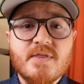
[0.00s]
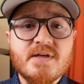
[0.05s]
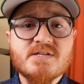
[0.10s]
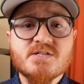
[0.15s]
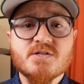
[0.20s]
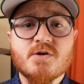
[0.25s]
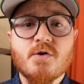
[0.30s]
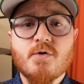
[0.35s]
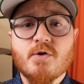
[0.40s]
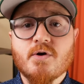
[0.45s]

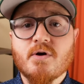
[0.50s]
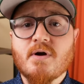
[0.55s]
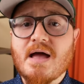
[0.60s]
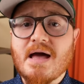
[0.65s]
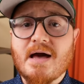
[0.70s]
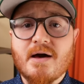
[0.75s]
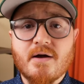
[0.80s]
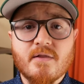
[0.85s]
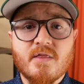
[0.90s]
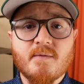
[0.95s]
this scooter
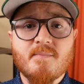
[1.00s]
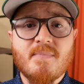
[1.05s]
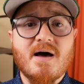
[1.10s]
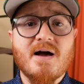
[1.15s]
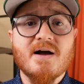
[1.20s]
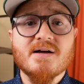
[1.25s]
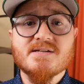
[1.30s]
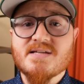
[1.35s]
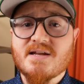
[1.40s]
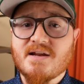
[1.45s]
out of the
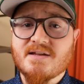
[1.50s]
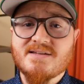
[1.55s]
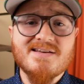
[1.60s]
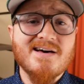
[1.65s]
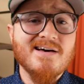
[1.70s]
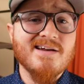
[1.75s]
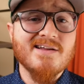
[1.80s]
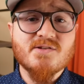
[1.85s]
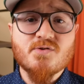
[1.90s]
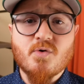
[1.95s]
box had a
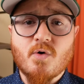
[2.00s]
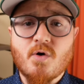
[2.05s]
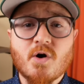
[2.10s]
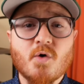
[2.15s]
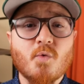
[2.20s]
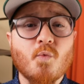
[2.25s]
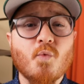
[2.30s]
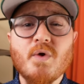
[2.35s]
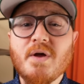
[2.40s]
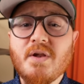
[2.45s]
ton of
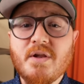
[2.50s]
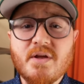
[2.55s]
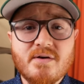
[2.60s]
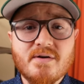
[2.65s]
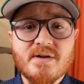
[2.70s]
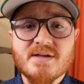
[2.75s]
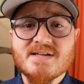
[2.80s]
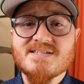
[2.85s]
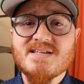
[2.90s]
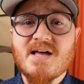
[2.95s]
torque, really
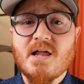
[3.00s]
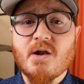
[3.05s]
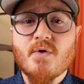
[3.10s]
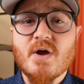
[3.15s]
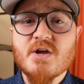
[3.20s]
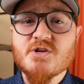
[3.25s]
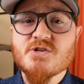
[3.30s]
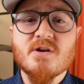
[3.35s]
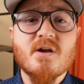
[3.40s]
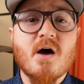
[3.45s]
good
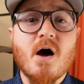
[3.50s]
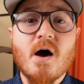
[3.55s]
acceleration, and